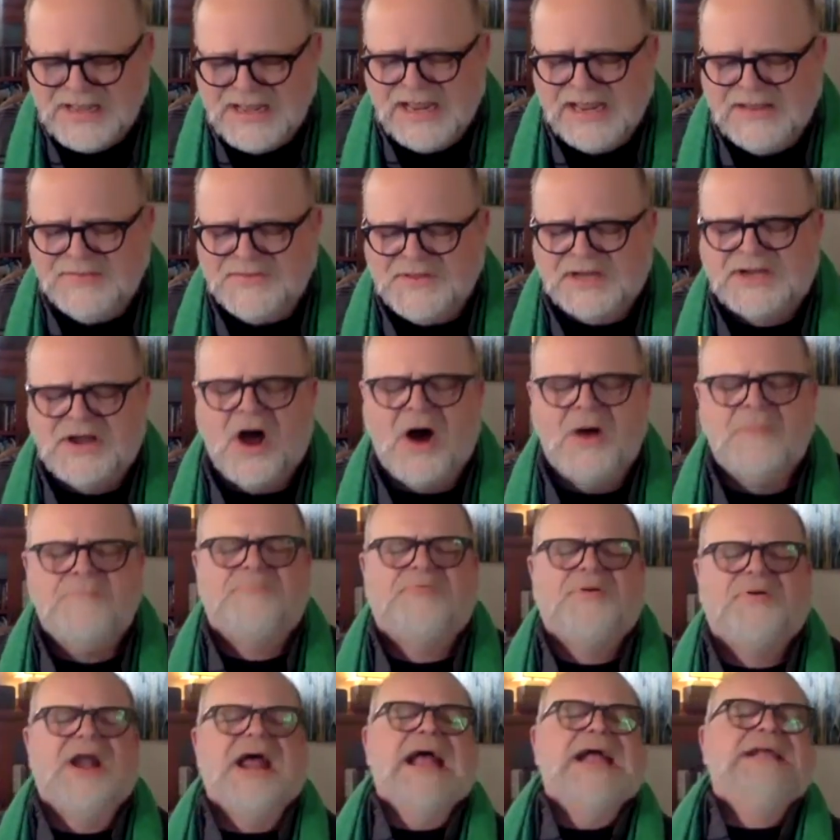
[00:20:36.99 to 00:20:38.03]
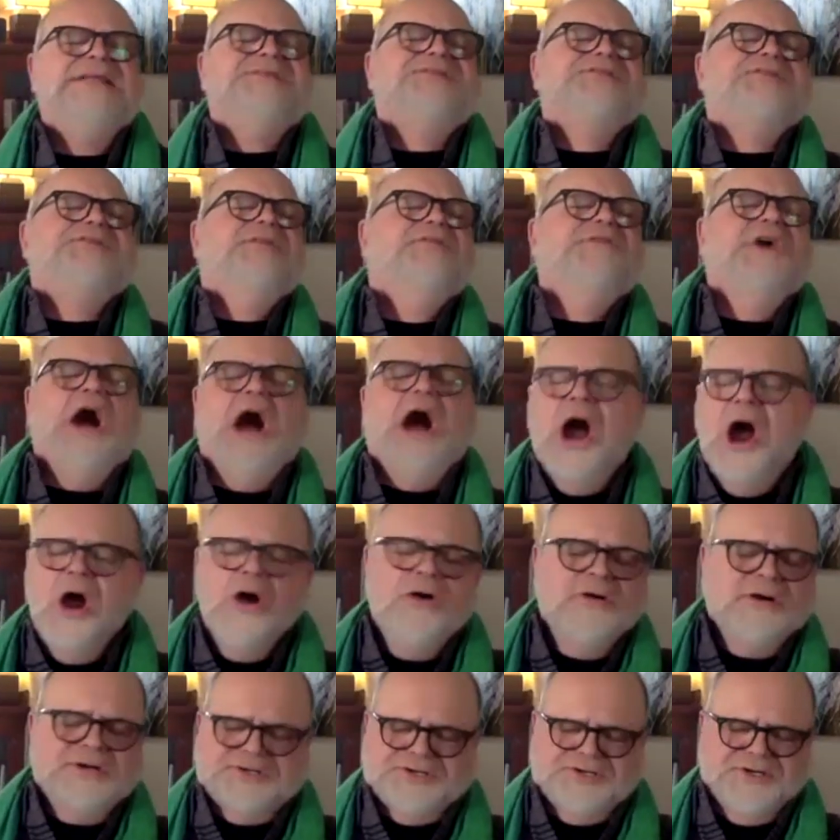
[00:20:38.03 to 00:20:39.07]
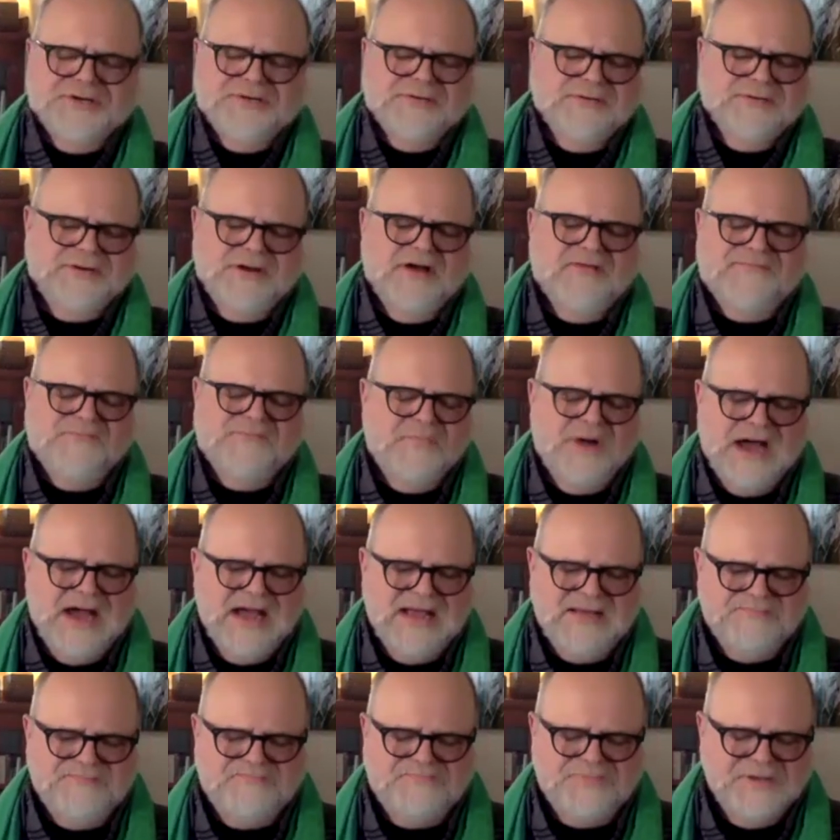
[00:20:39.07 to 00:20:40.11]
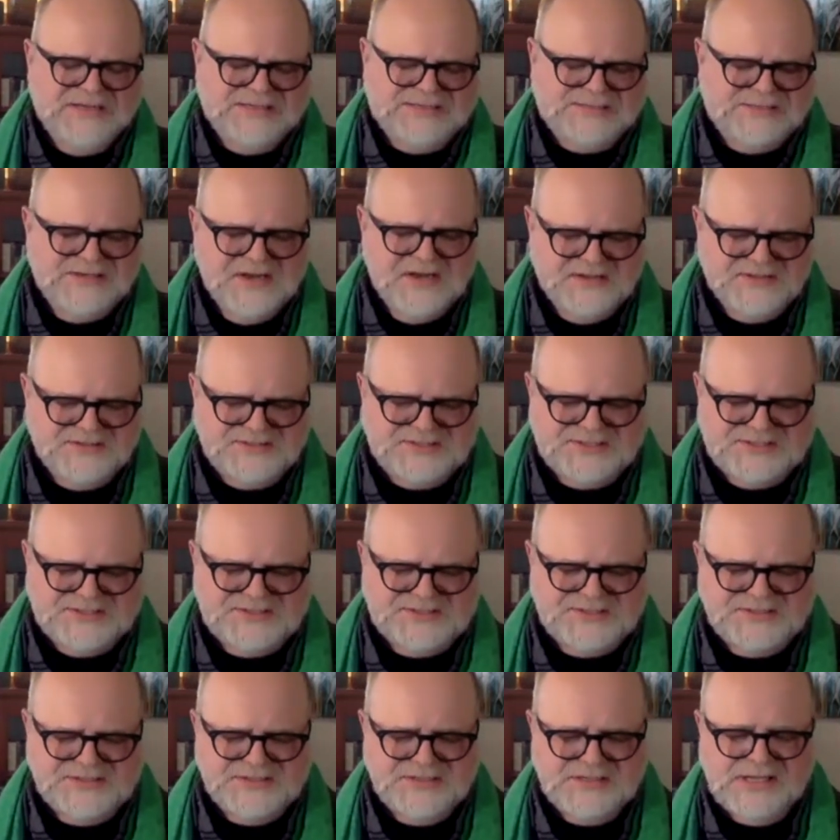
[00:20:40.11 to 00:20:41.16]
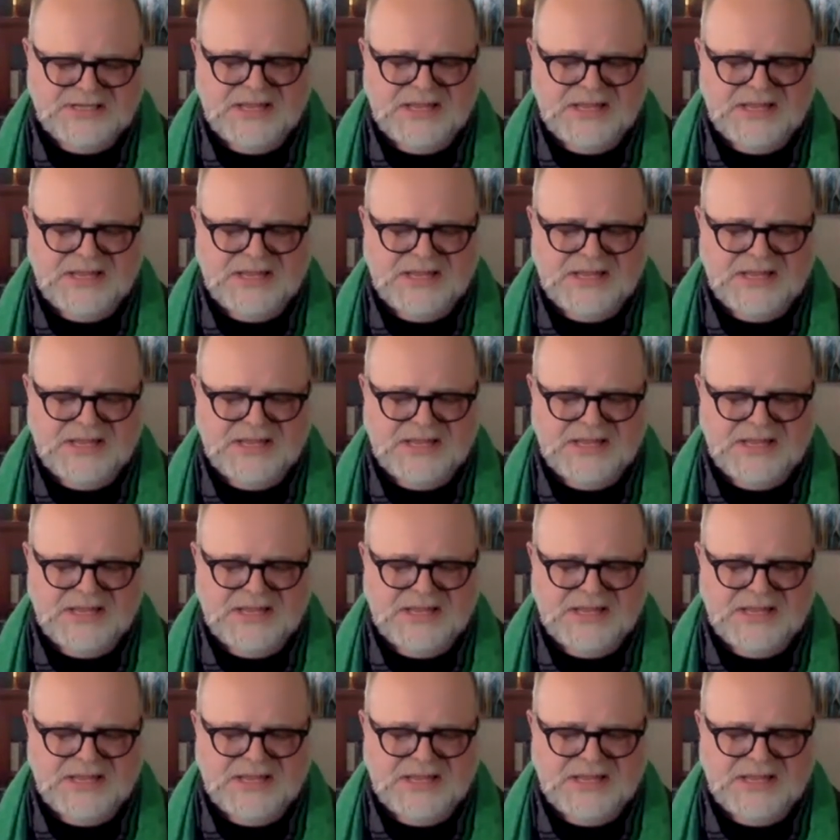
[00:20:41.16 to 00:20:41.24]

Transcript: in the comprehensive ocean of my business.